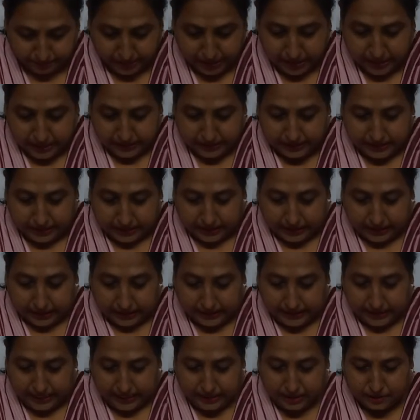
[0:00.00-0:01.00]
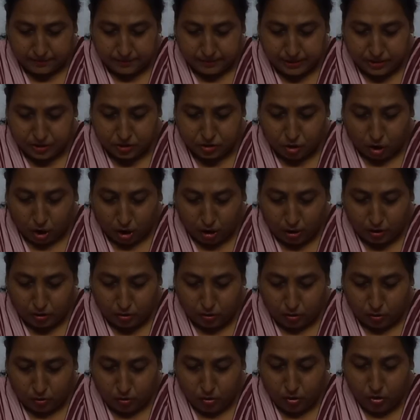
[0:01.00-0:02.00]
The Earthlings must not
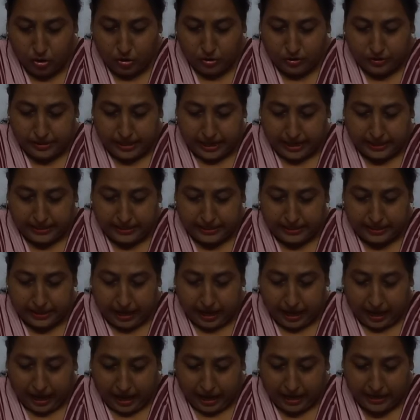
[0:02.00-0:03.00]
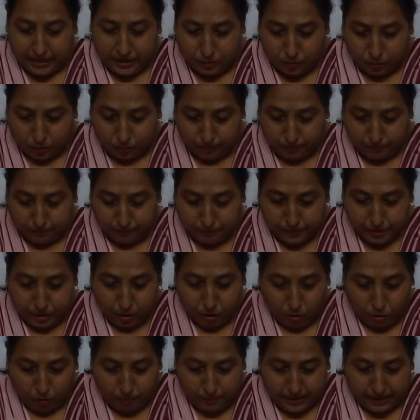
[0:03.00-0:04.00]
know that I know.
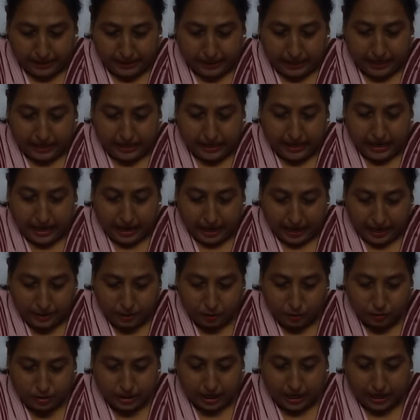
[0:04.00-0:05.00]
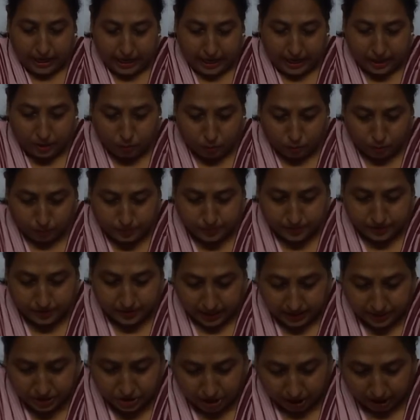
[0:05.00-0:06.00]
Omega, Iota, and Oops
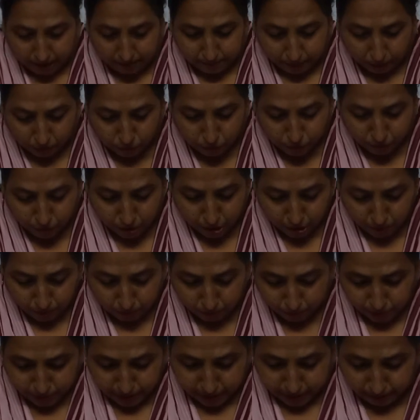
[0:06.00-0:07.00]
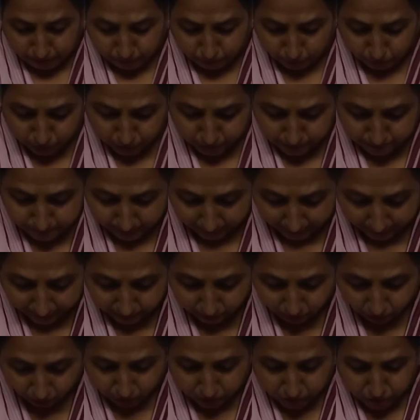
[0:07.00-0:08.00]
rush about, putting books
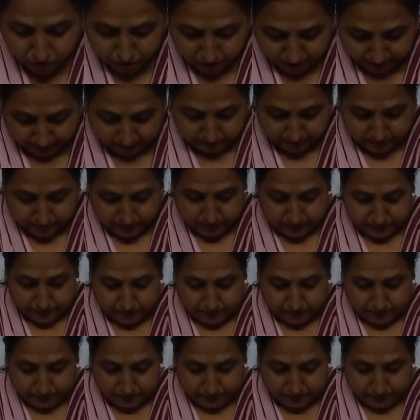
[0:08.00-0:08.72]
back on shelves.